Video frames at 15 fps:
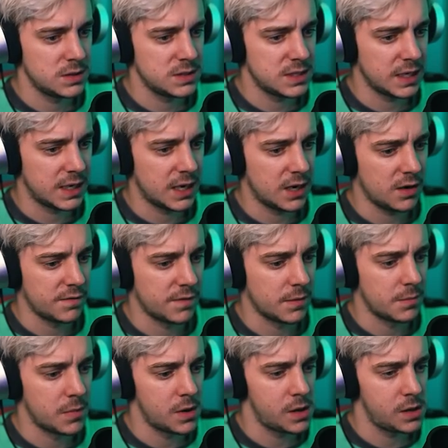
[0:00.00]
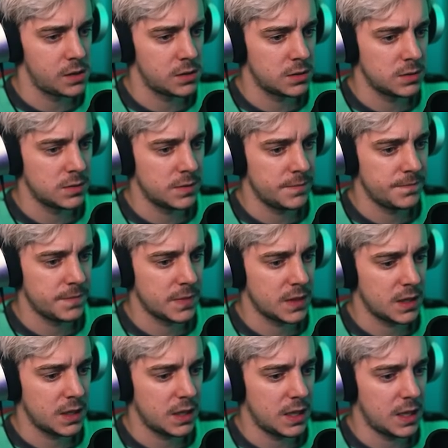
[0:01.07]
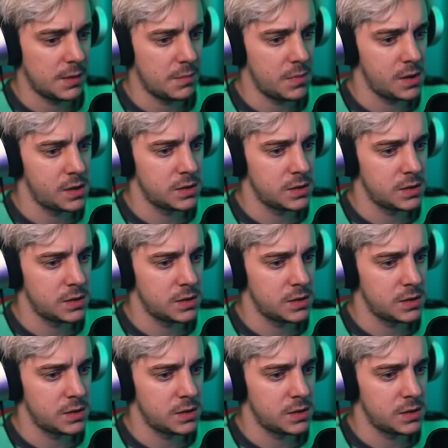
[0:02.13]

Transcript: Take care of him. Him?